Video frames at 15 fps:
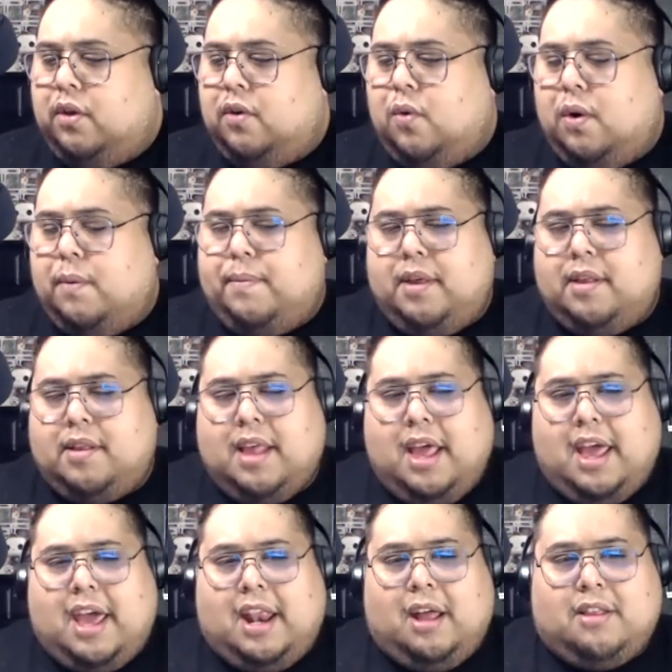in Corpus.
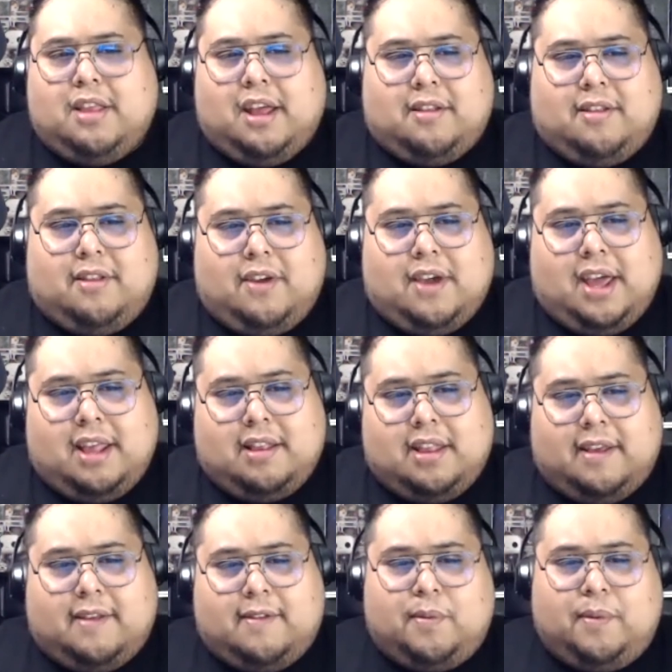And I'll talk to you guys
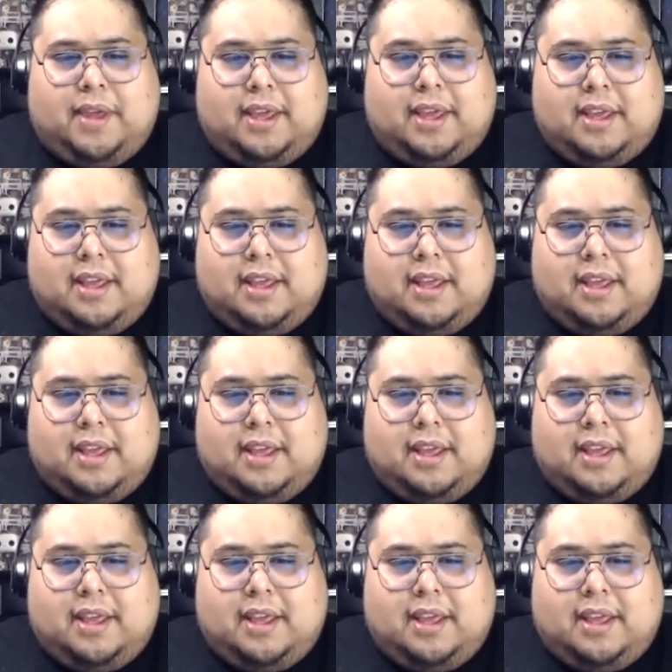next week.